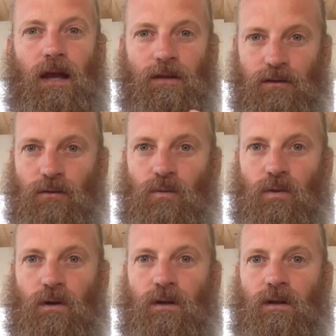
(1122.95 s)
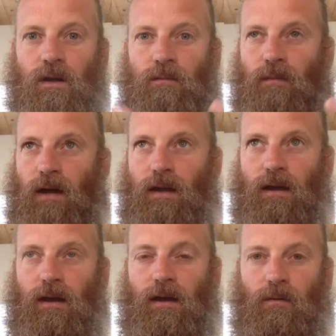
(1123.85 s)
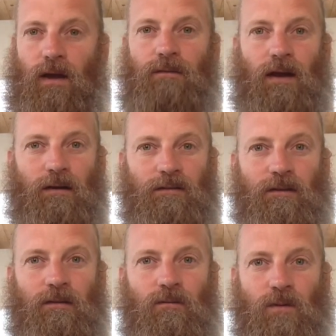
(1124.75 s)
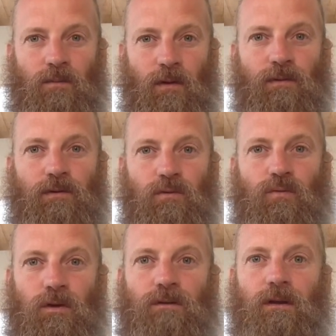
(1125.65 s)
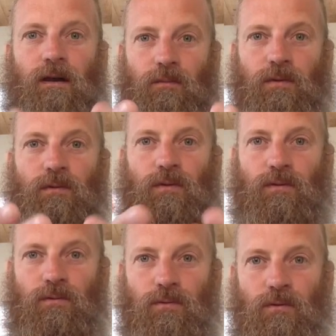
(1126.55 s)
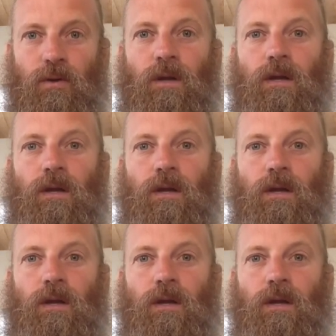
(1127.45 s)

I do work, and my wife Allison, we both do work to help you through